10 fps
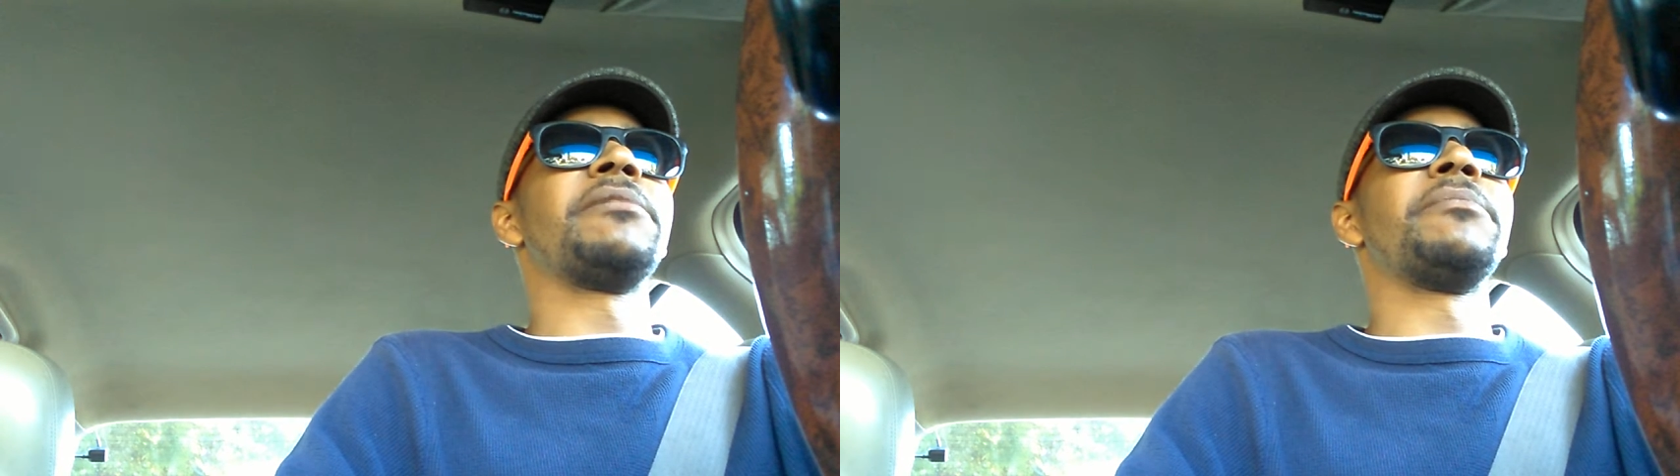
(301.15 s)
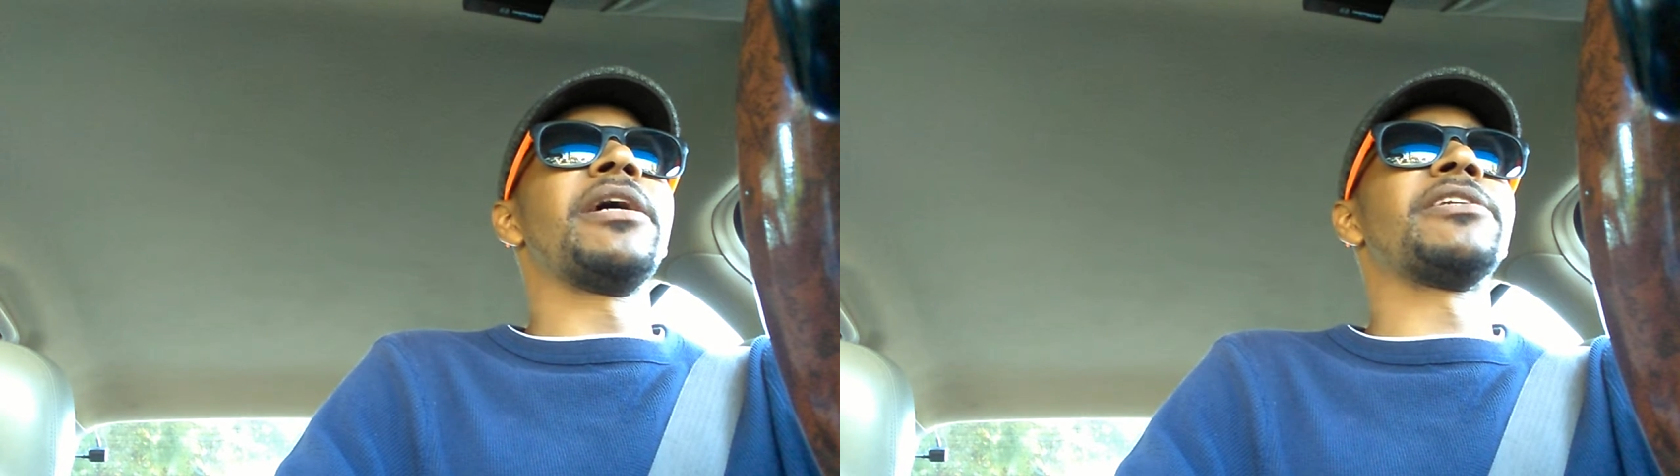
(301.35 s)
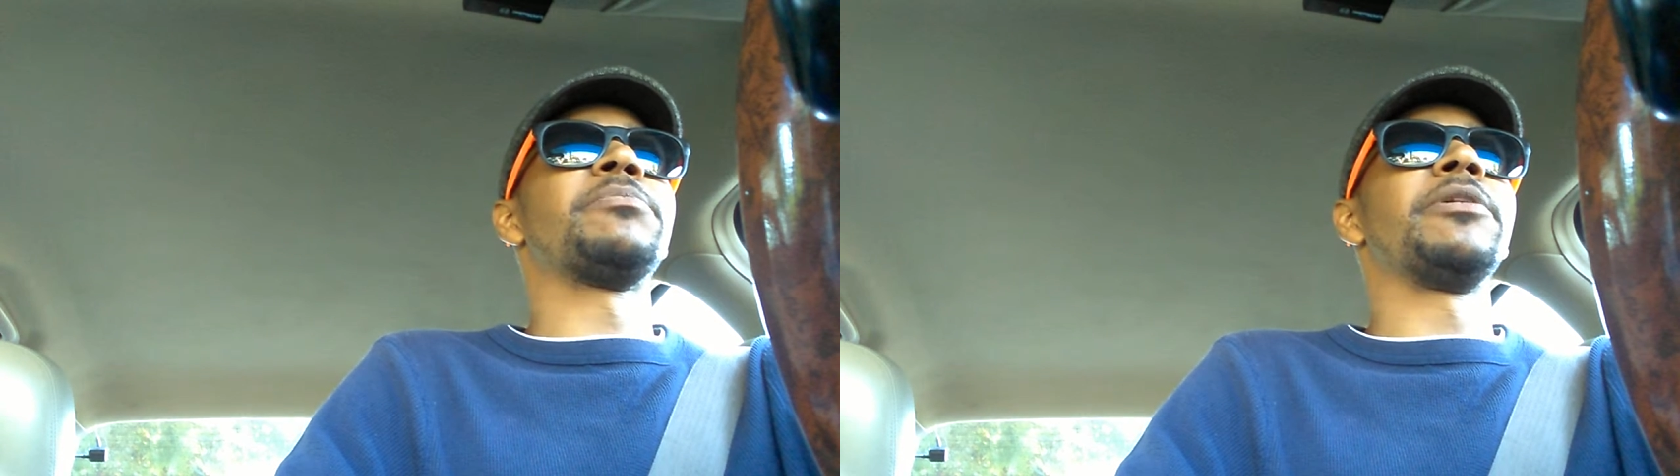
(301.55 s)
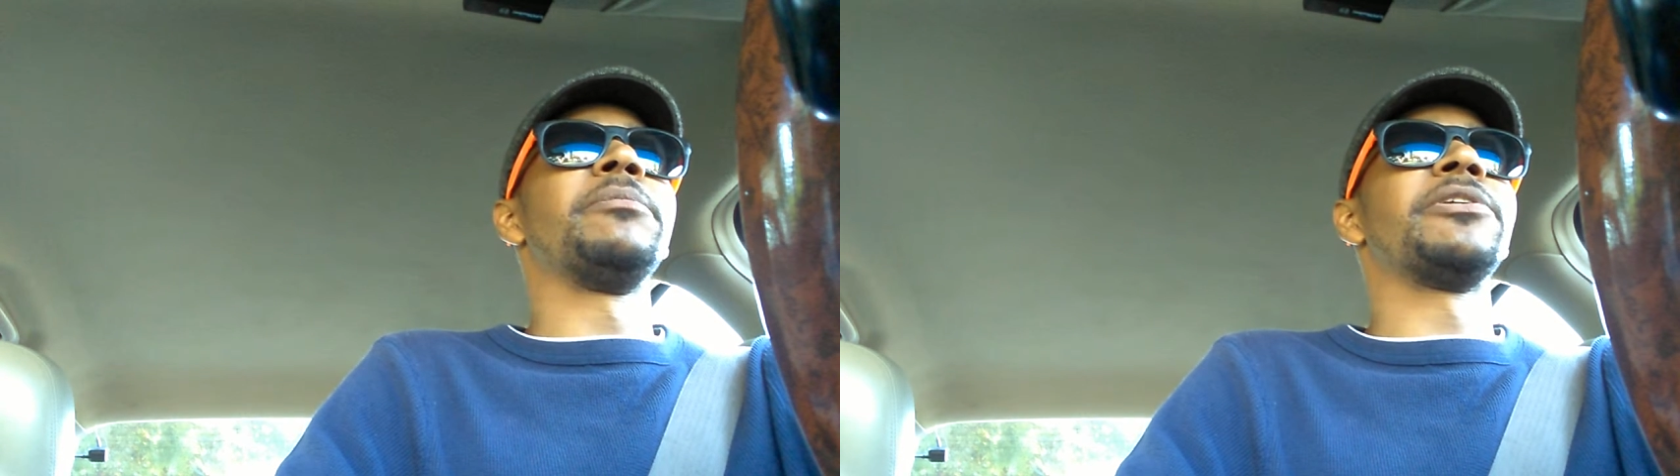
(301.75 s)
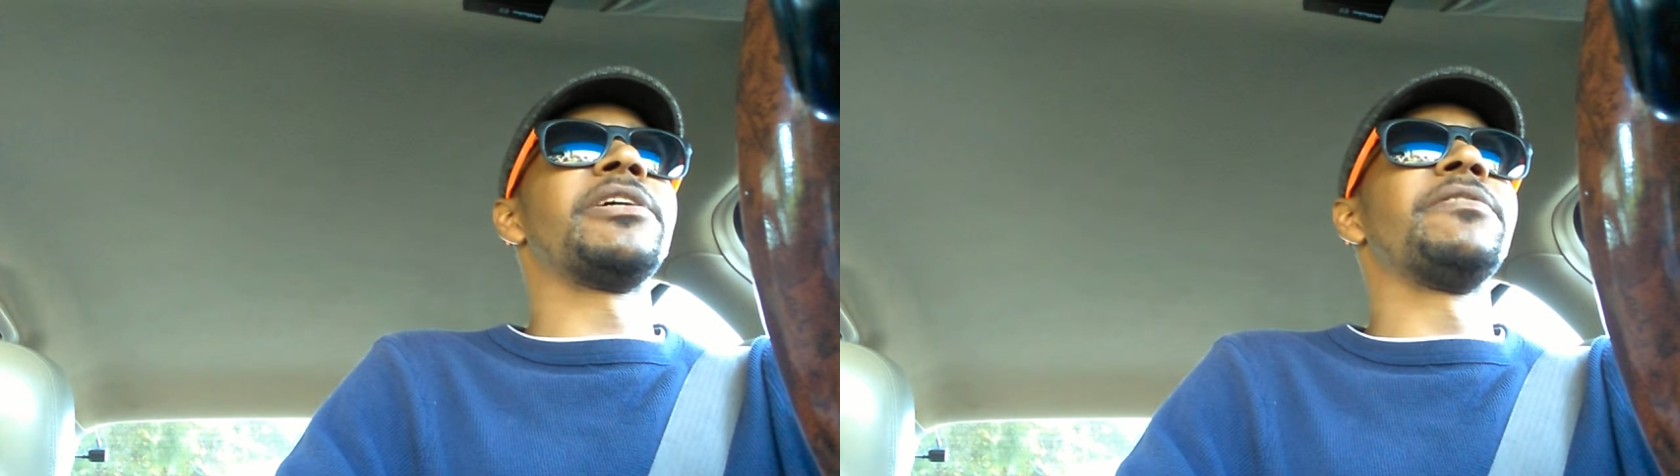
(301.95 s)
match pretty
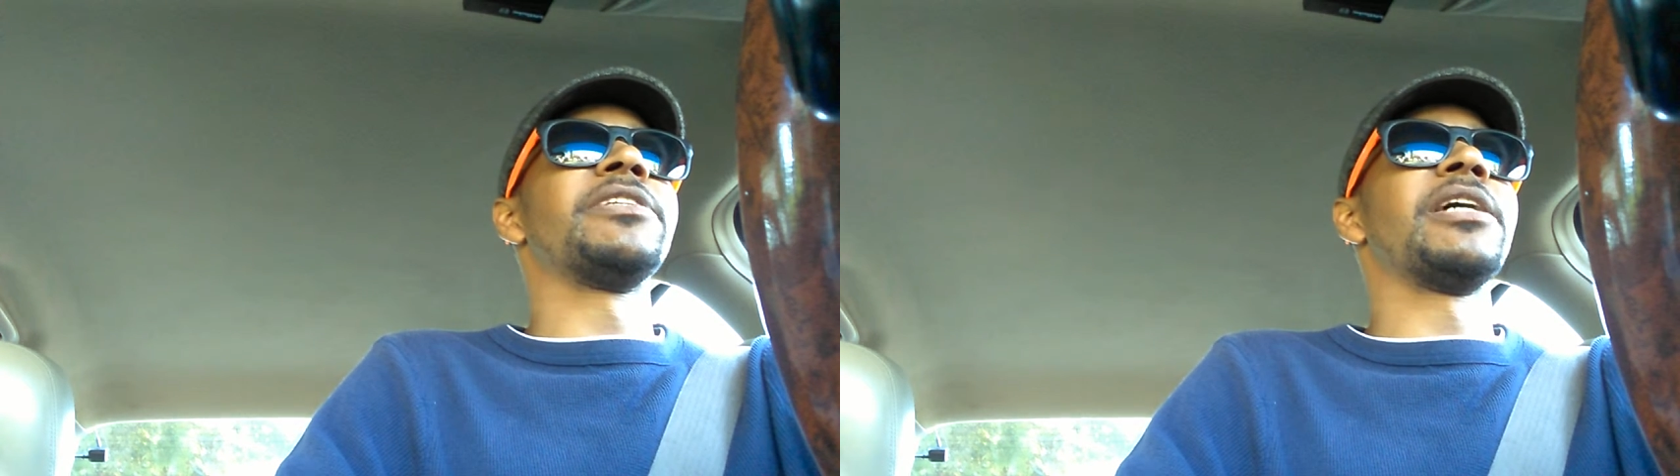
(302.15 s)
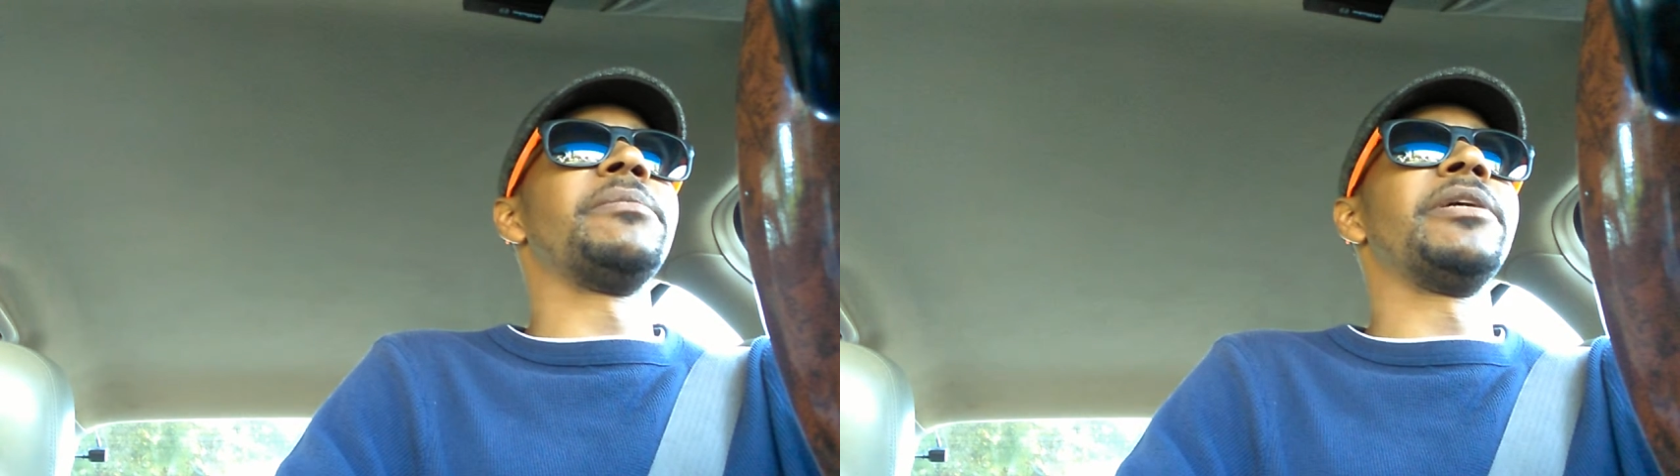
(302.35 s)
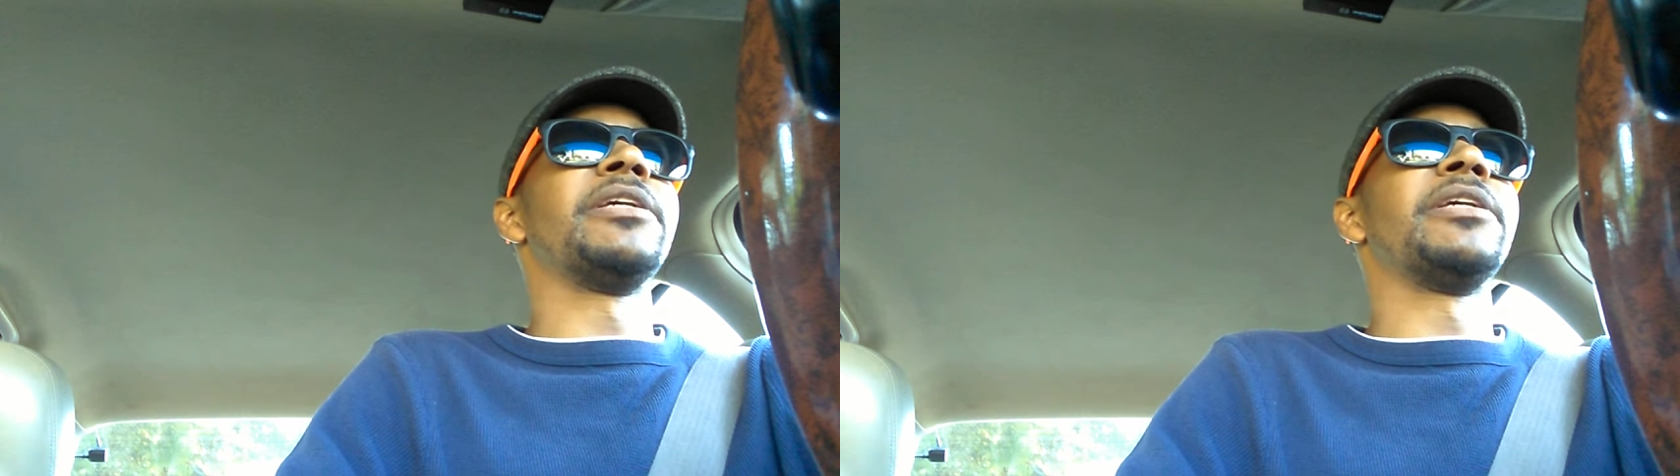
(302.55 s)
much every time he